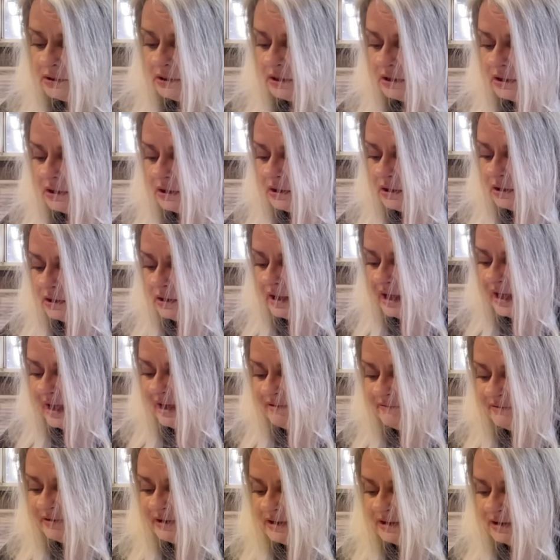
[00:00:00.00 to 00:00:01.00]
uh,
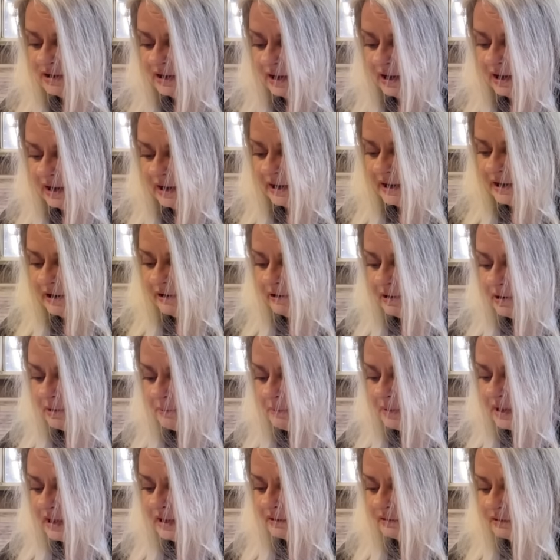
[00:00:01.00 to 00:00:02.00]
having a higher
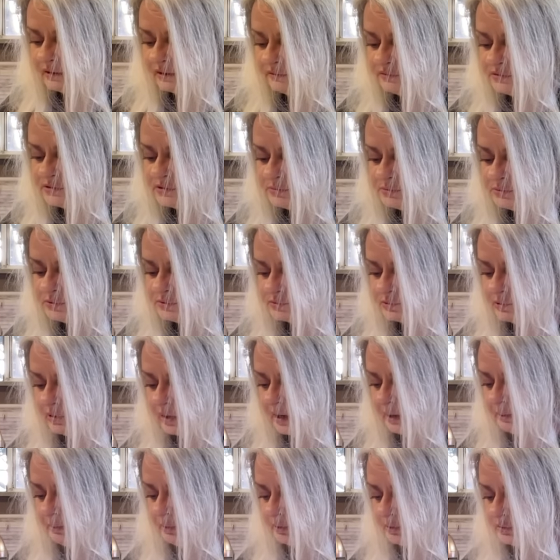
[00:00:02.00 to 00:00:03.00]
amount of
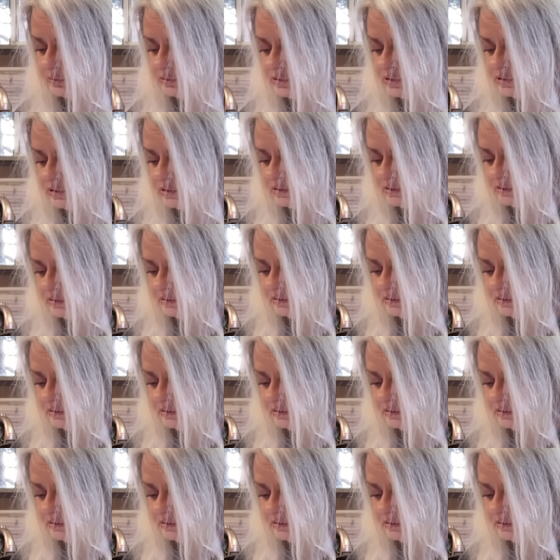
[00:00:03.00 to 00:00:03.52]
subscribers